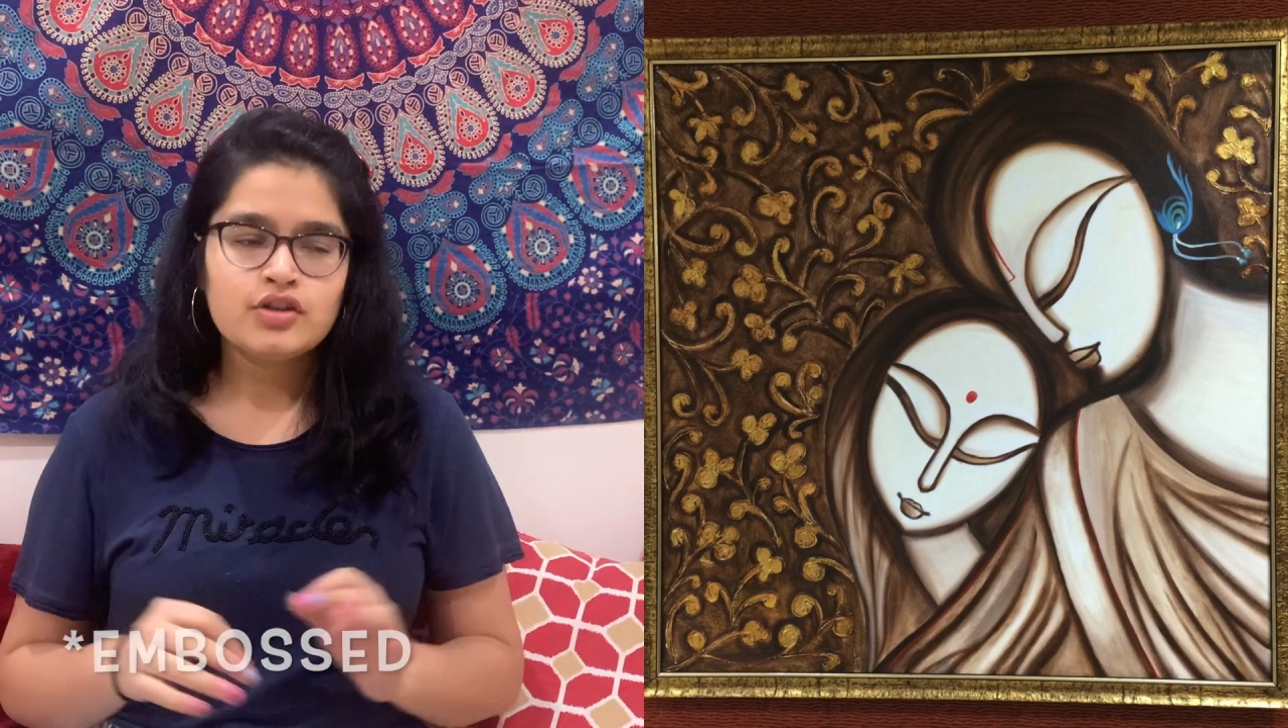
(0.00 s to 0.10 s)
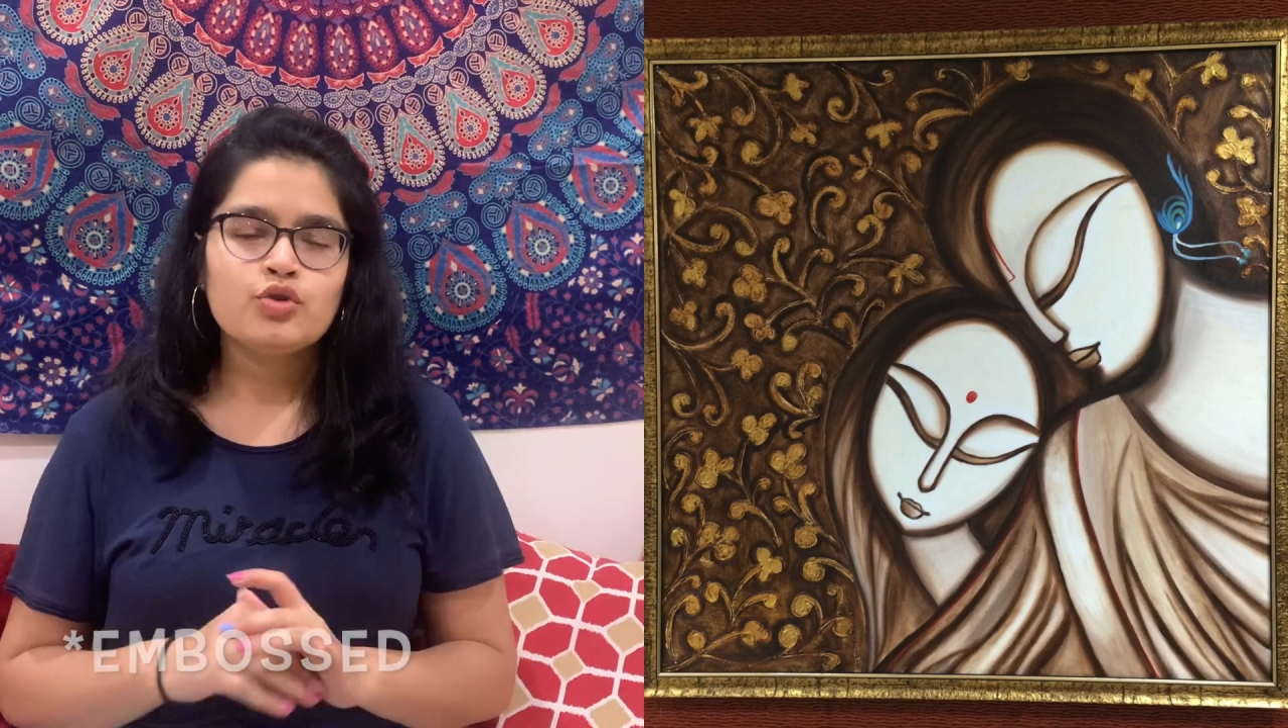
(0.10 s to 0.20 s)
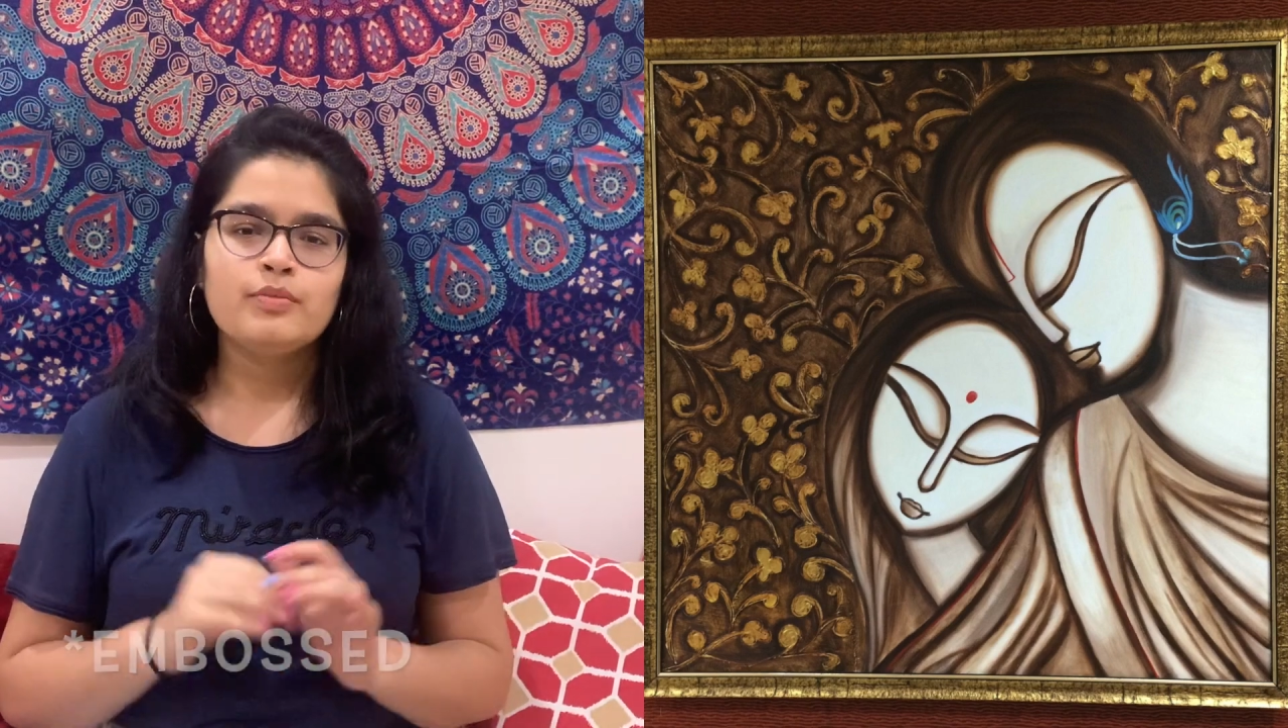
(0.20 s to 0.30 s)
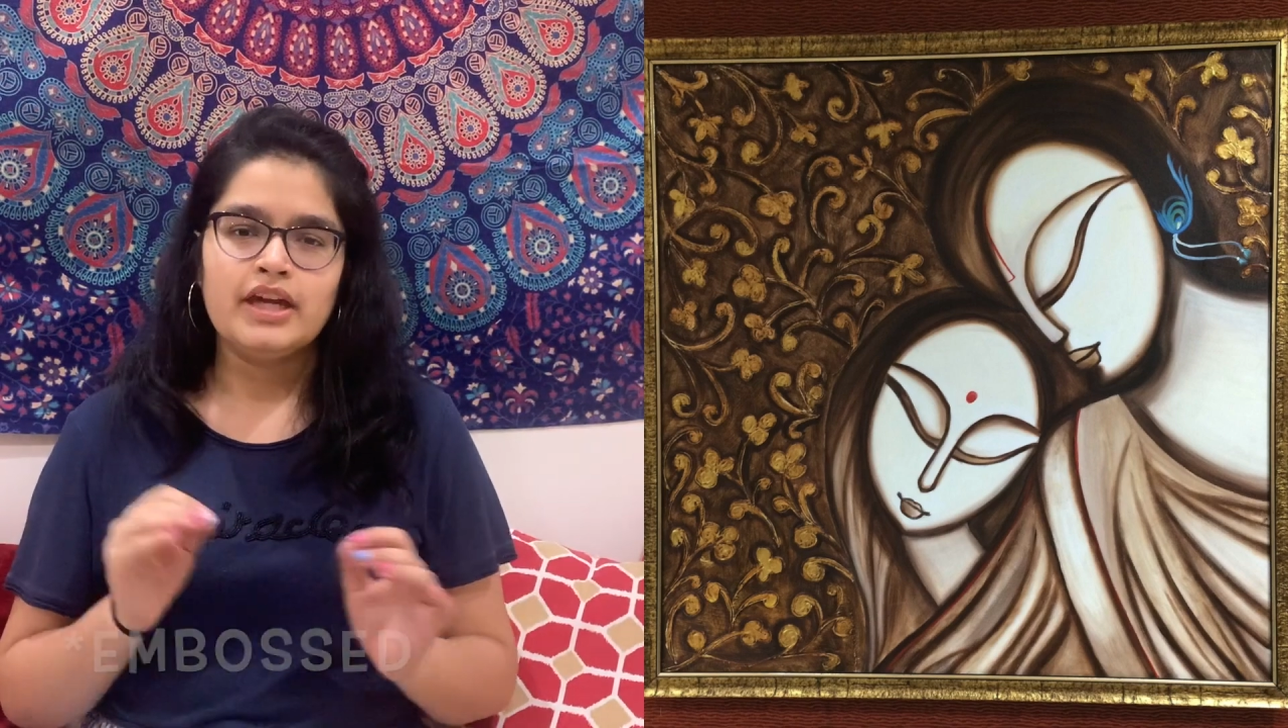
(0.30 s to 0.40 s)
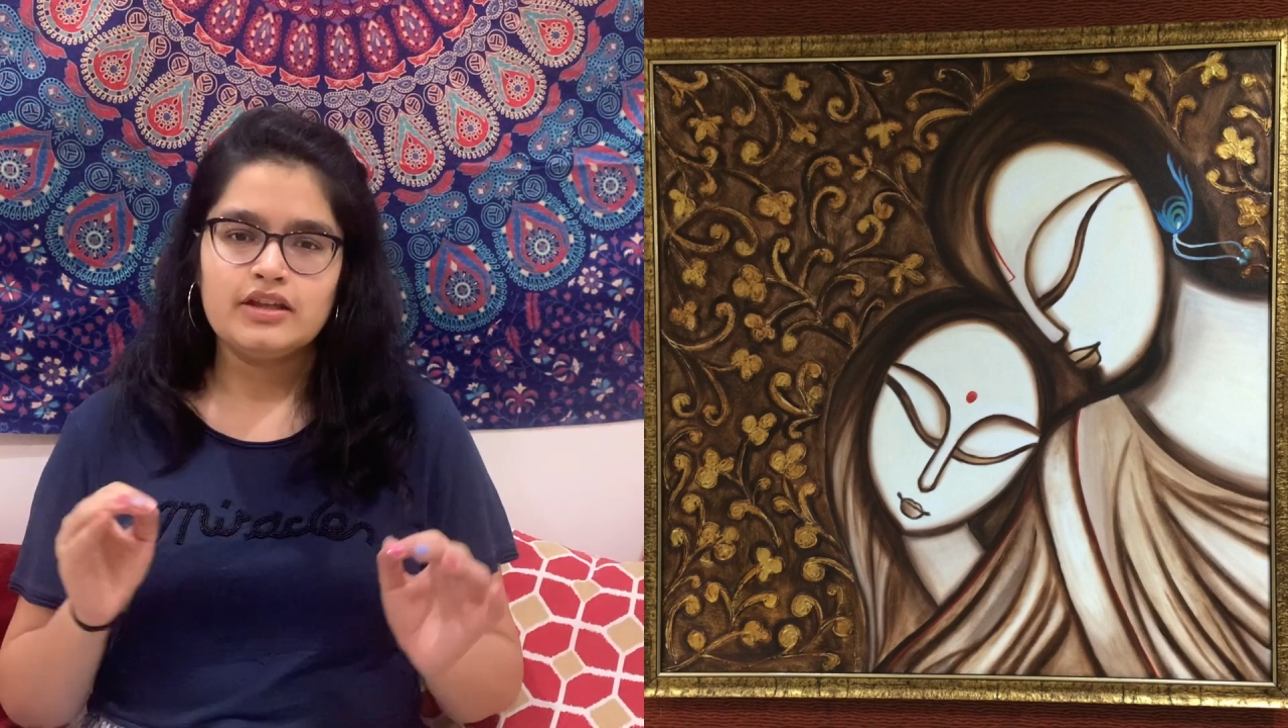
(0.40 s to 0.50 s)

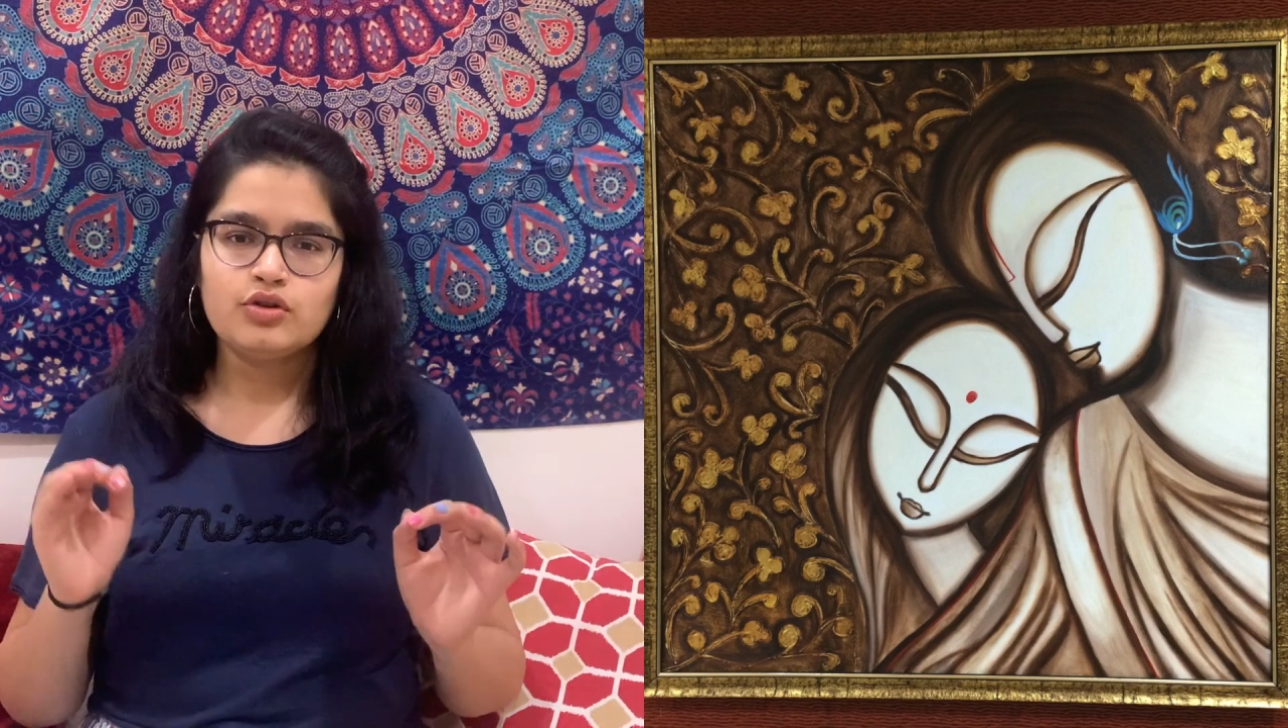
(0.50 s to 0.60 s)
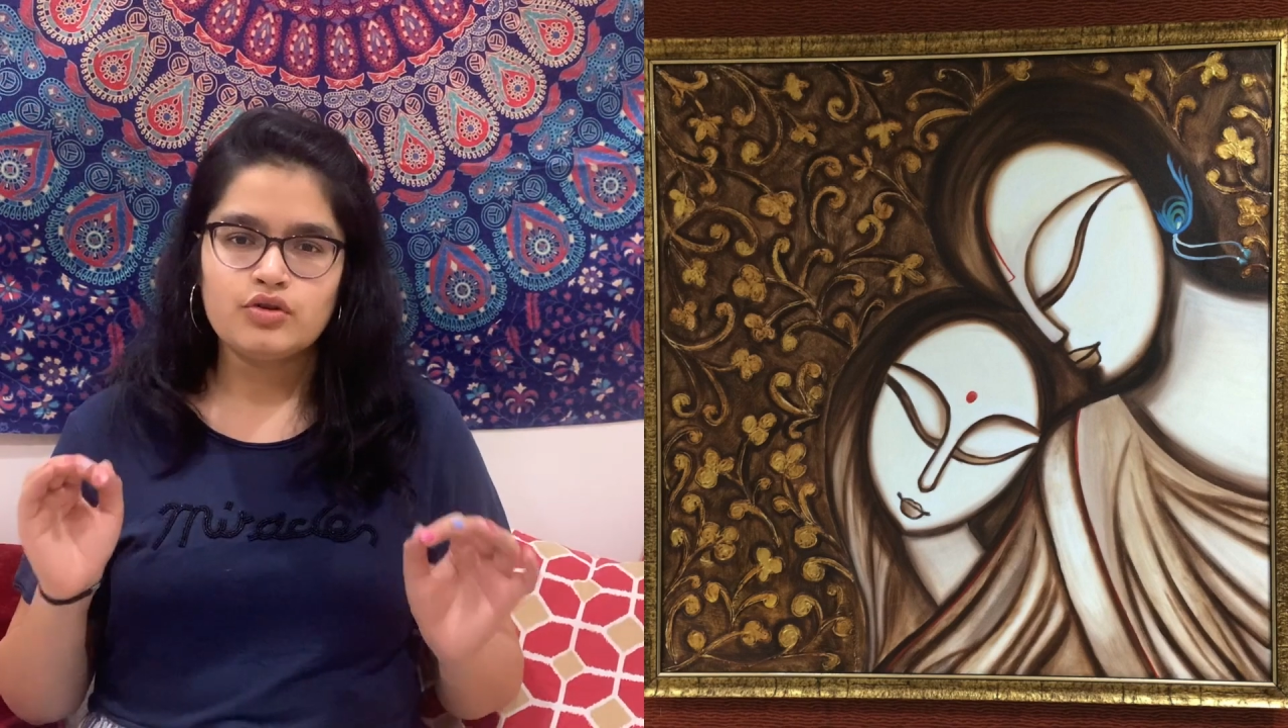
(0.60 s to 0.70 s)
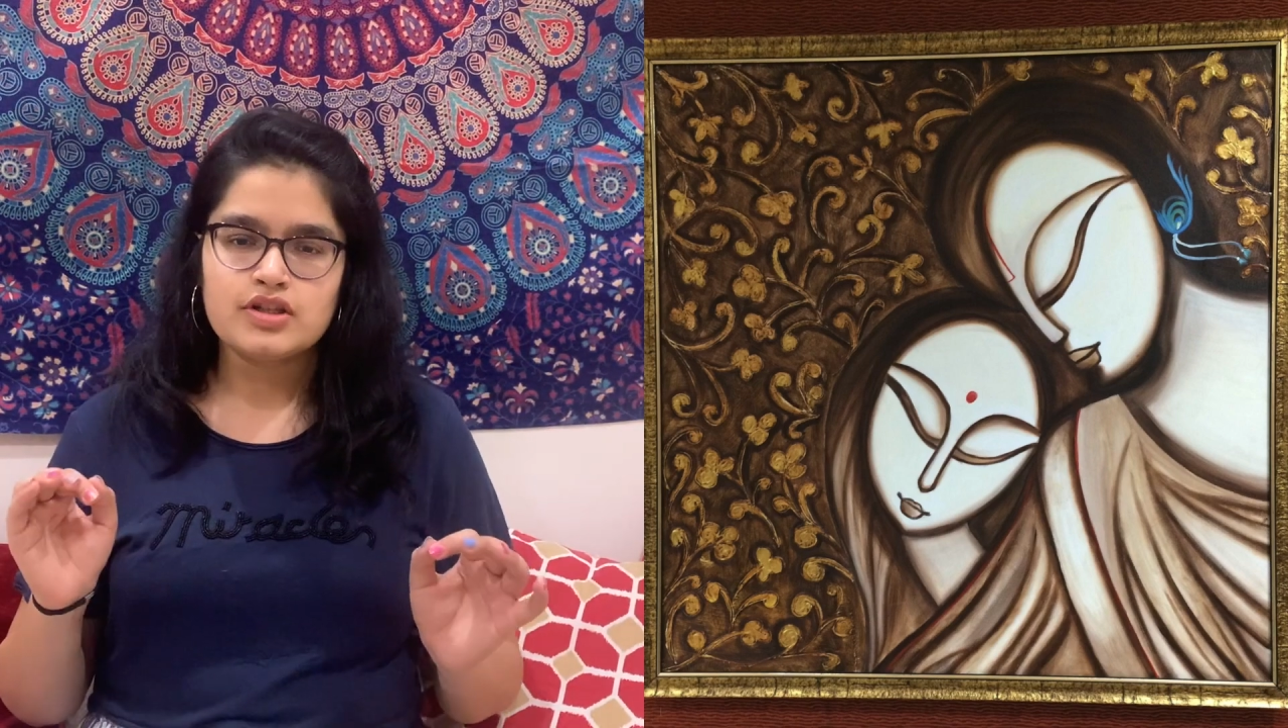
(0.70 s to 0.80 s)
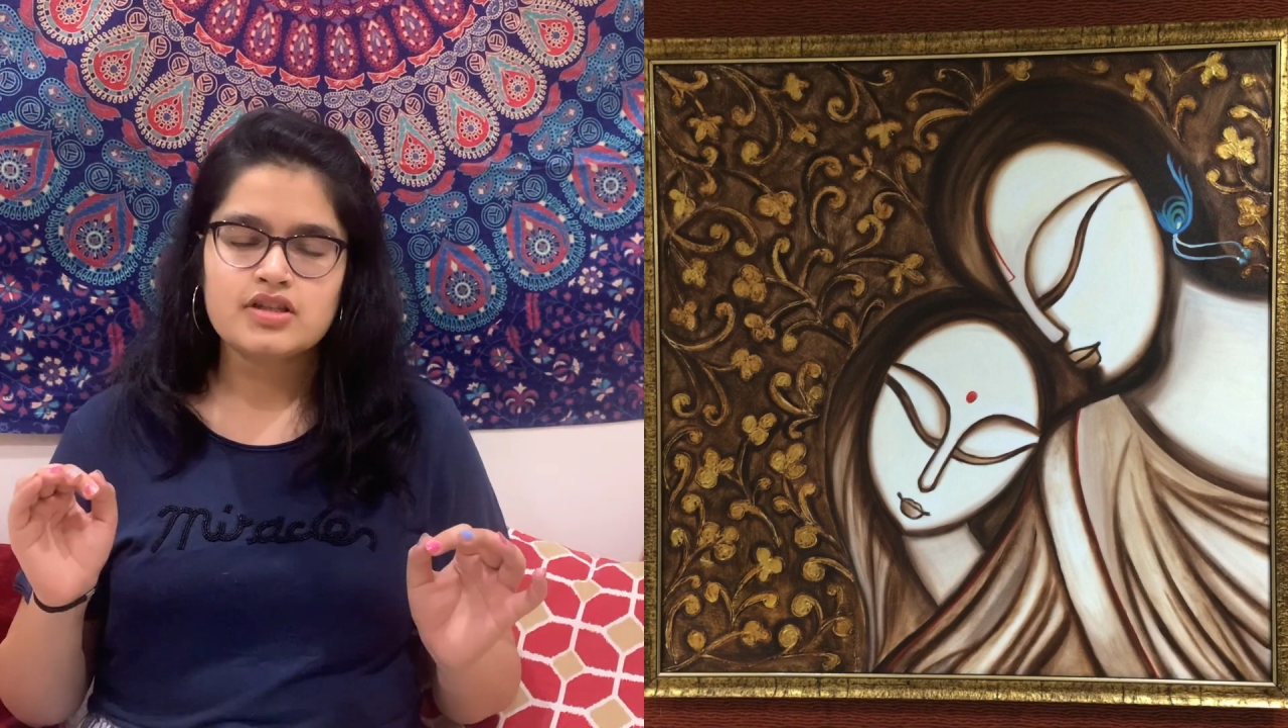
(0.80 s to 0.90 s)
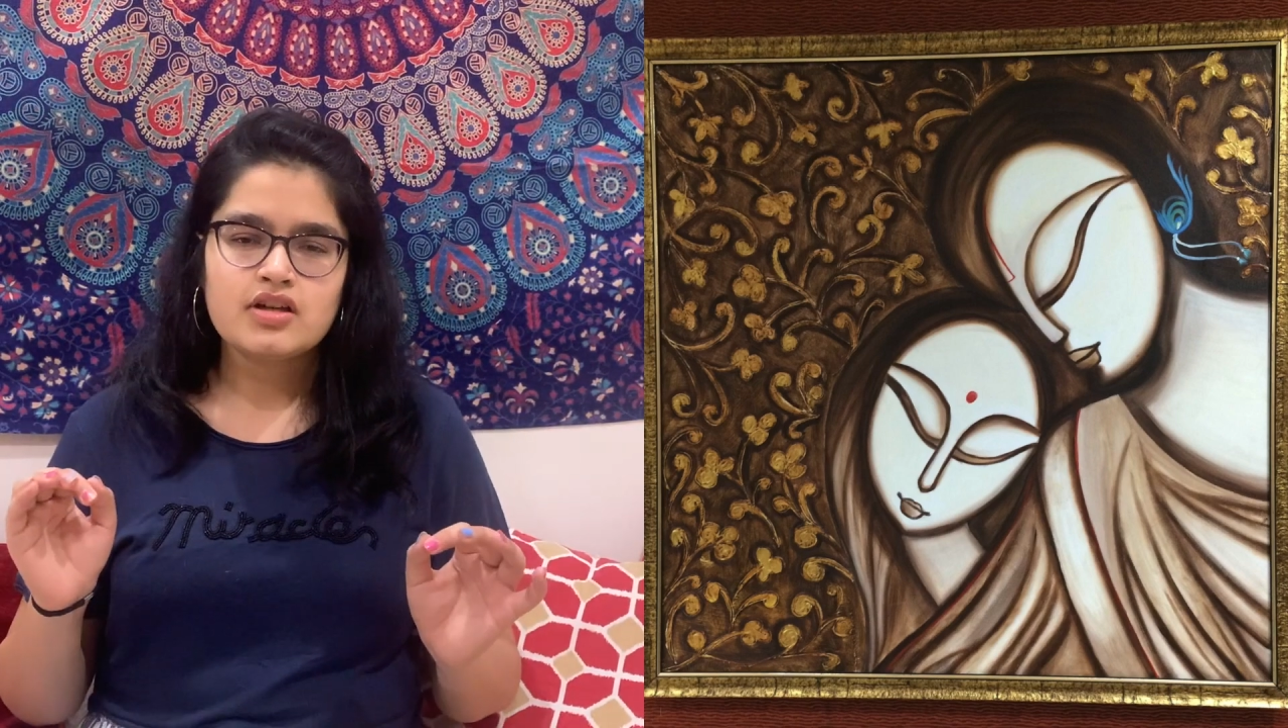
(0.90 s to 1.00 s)
to make
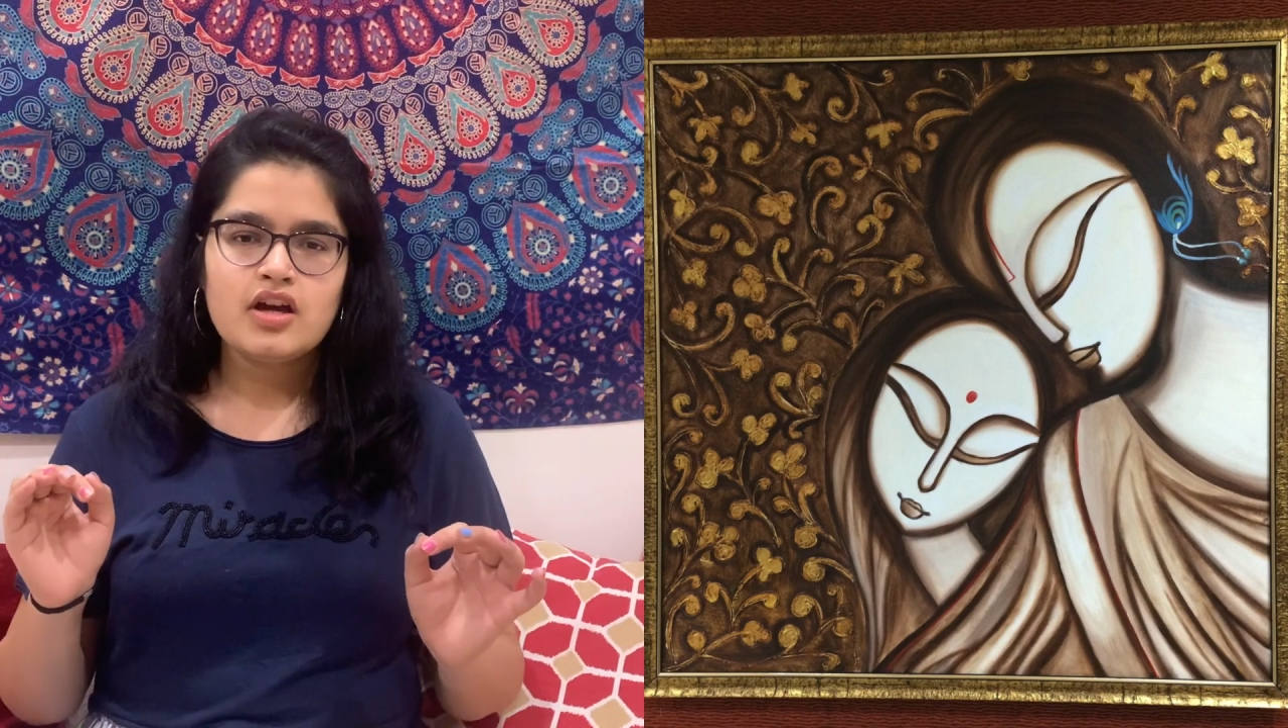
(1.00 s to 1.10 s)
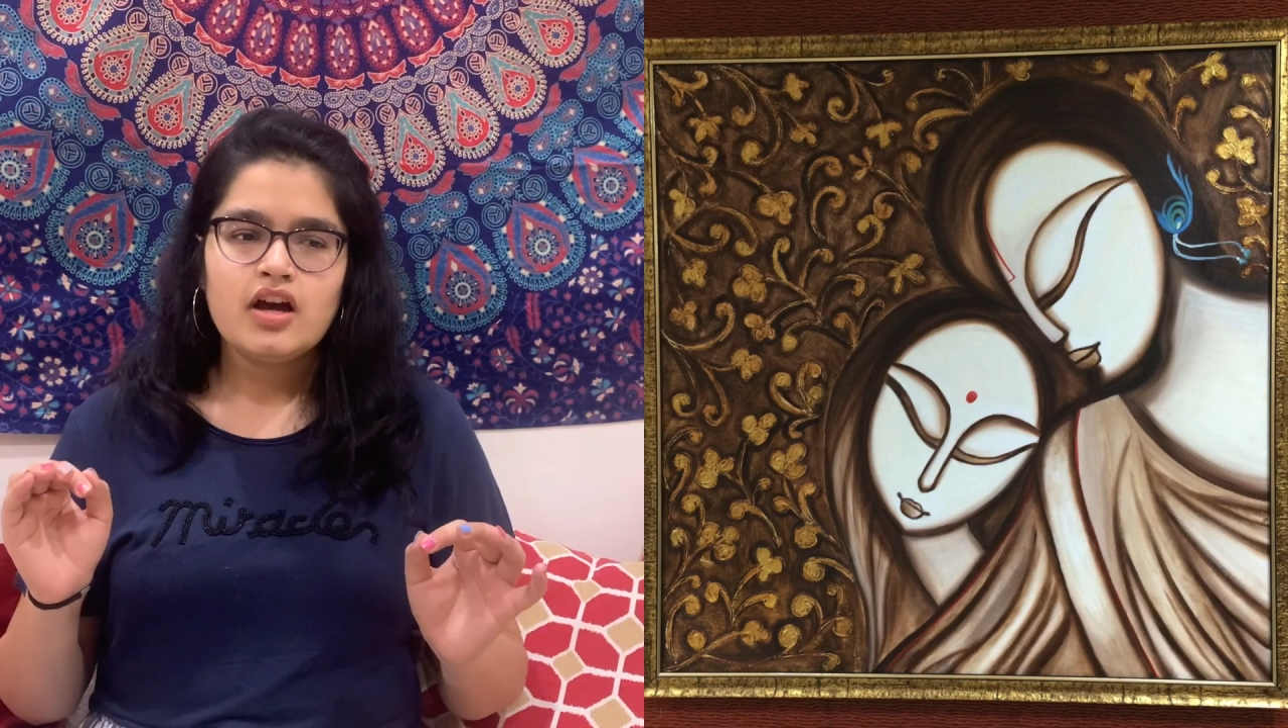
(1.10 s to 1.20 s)
those